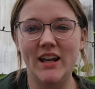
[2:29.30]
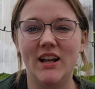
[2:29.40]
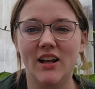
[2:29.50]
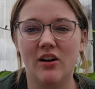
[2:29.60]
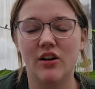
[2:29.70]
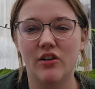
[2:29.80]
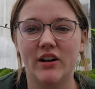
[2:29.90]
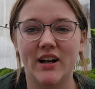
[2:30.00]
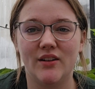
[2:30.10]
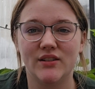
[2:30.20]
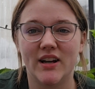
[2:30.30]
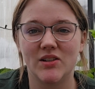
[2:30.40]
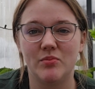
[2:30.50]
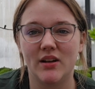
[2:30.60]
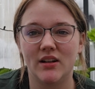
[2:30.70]
heating our greenhouse
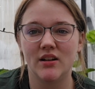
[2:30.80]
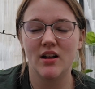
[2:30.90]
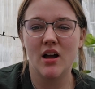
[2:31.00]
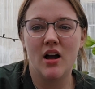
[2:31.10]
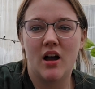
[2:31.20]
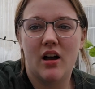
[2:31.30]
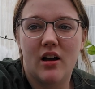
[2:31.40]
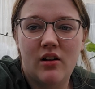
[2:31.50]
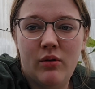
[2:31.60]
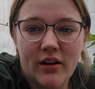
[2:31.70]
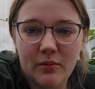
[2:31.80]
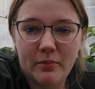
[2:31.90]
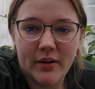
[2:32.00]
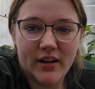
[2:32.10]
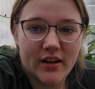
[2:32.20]
has been quite
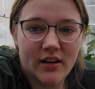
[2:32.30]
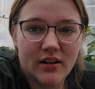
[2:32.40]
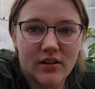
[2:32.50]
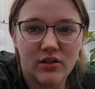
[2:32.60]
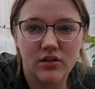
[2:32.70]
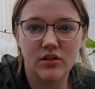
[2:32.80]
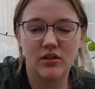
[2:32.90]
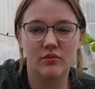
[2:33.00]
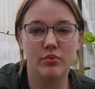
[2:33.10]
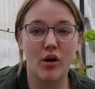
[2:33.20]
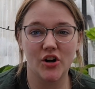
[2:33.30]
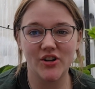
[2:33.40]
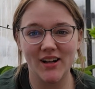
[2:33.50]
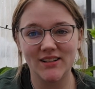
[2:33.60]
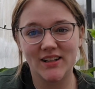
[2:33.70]
a big
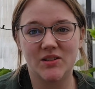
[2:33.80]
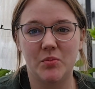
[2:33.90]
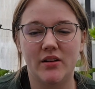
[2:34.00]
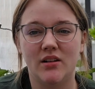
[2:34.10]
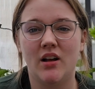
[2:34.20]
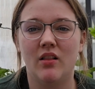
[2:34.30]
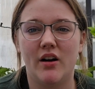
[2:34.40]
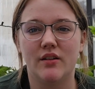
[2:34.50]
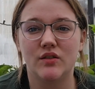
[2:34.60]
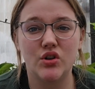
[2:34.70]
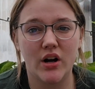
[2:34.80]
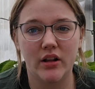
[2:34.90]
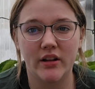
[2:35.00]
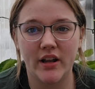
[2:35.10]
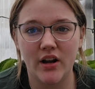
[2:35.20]
project. It's been a lot of
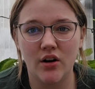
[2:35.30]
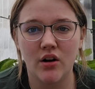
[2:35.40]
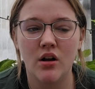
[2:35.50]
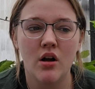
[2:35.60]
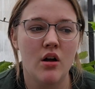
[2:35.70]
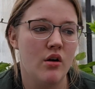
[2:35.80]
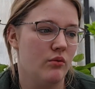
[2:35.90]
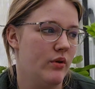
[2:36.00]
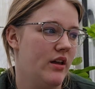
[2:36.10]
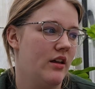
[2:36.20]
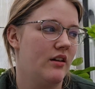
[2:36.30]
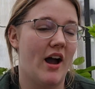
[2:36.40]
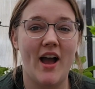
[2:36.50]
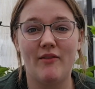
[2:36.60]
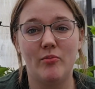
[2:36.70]
trial and error.
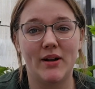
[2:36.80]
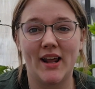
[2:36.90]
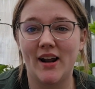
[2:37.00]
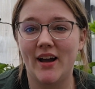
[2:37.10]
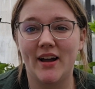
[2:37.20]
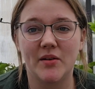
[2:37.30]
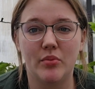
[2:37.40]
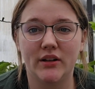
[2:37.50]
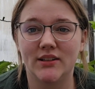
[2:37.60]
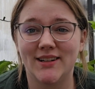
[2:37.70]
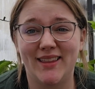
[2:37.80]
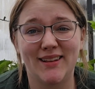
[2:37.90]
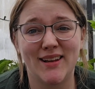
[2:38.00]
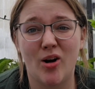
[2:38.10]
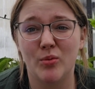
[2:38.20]
I have a banana I had to bring
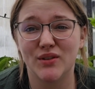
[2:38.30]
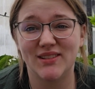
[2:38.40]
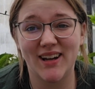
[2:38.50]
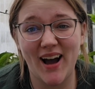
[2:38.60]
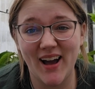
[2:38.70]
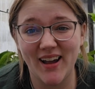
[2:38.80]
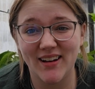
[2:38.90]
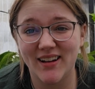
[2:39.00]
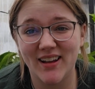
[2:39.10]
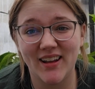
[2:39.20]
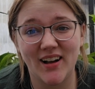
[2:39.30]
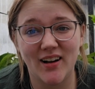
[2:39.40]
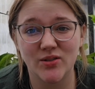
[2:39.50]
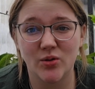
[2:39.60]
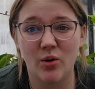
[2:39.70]
inside. That thing almost died. It
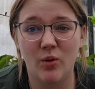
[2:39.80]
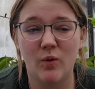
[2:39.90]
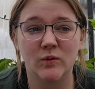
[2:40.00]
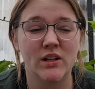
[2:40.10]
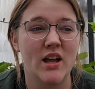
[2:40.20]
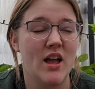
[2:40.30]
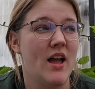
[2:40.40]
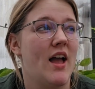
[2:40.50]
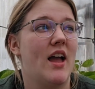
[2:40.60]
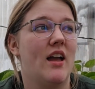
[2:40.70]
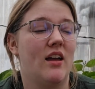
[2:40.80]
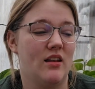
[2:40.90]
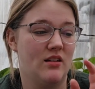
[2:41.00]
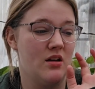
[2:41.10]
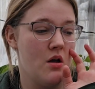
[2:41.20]
got so cold,
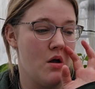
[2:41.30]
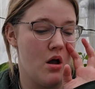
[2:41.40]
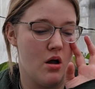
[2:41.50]
and